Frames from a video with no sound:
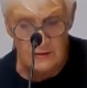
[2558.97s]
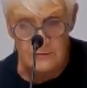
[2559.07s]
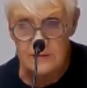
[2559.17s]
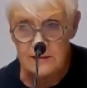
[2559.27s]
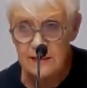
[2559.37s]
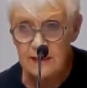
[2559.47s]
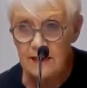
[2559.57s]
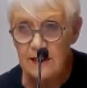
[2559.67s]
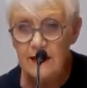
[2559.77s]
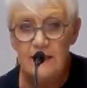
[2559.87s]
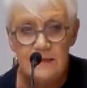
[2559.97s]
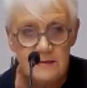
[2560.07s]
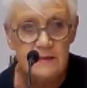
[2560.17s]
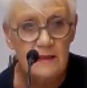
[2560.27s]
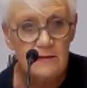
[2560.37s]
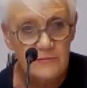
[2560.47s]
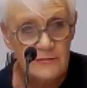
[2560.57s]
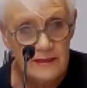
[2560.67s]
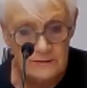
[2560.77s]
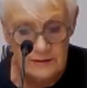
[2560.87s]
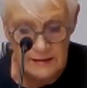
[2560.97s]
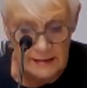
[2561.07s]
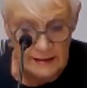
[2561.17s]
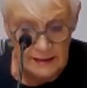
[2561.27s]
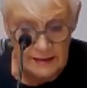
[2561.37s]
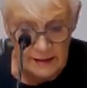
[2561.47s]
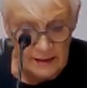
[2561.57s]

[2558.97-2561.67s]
most is in our frailty.